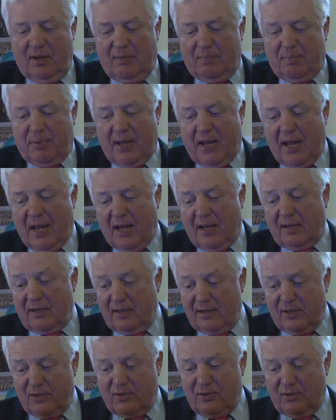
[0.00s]
and Pat
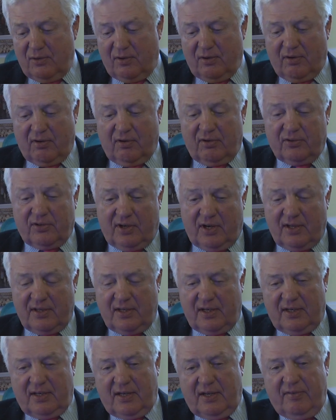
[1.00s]
and the two girls, and I
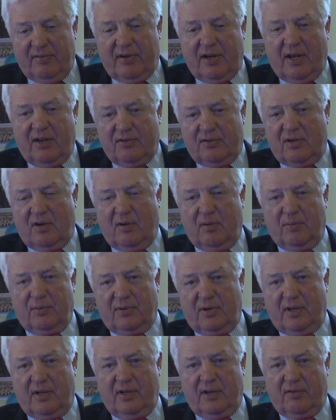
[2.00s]
think David Eisenhower
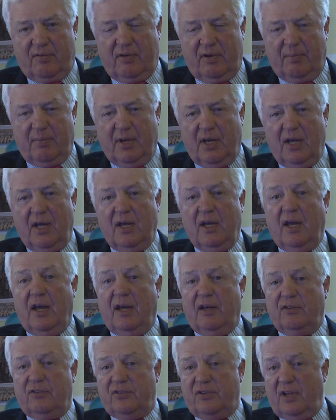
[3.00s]
was on that trip.
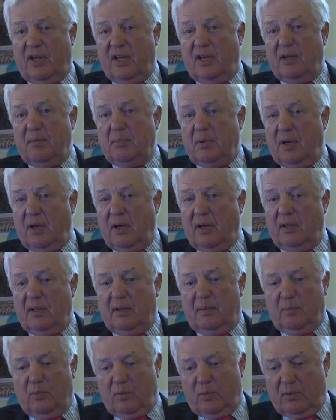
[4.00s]
And standing behind
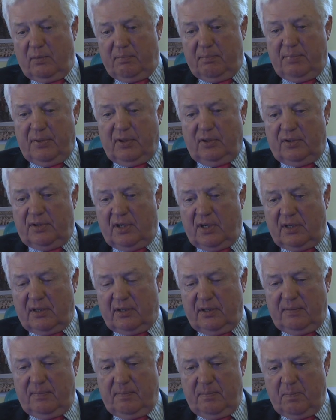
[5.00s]
them were Bill
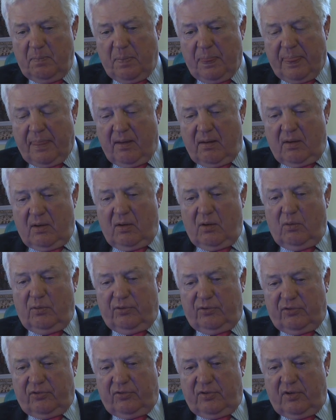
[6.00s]
Duncan, who
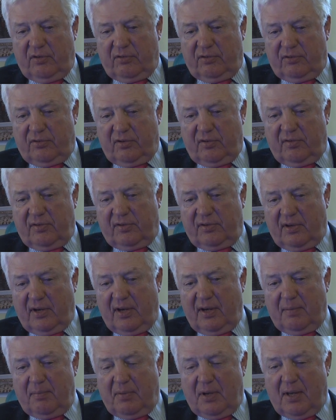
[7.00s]
was the Secret Service guy,
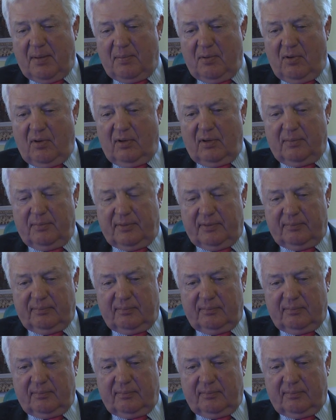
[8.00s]
and Bob Haldeman.